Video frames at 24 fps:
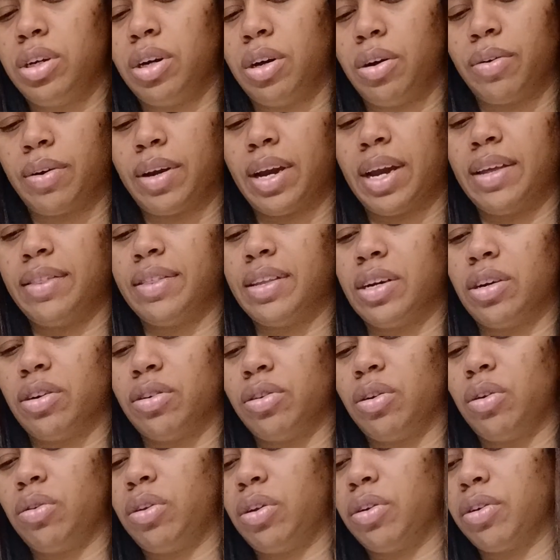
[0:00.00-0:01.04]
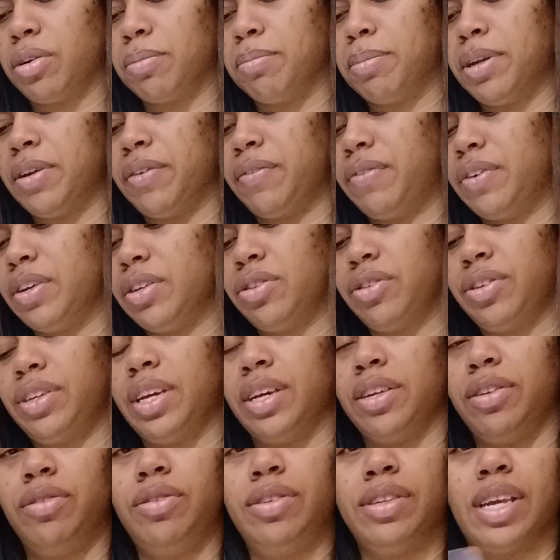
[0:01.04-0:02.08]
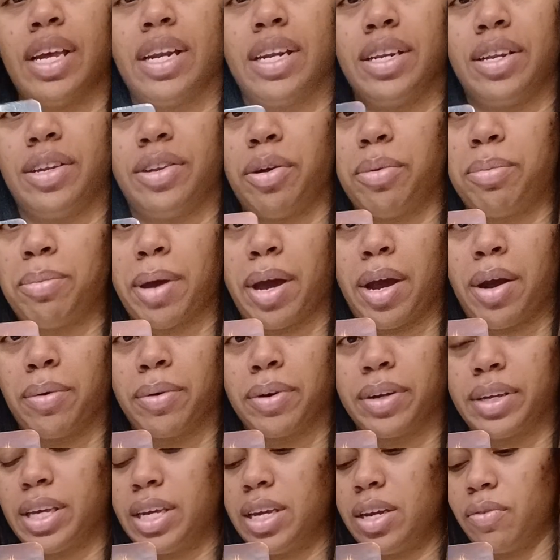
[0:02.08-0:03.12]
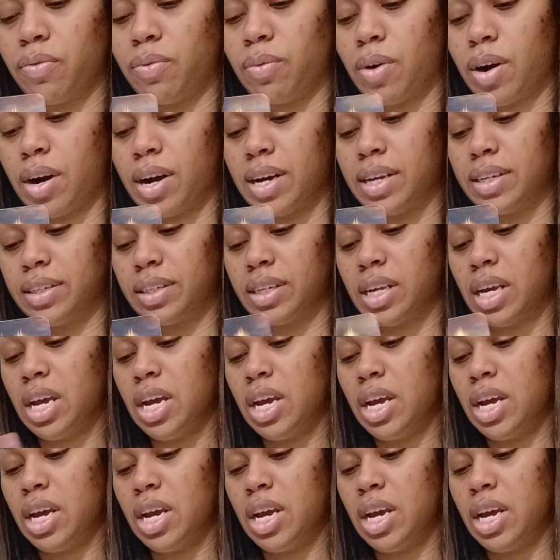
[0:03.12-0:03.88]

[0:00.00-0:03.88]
Okay, that are no longer beneficial yet. You standing in your power. King of Wands.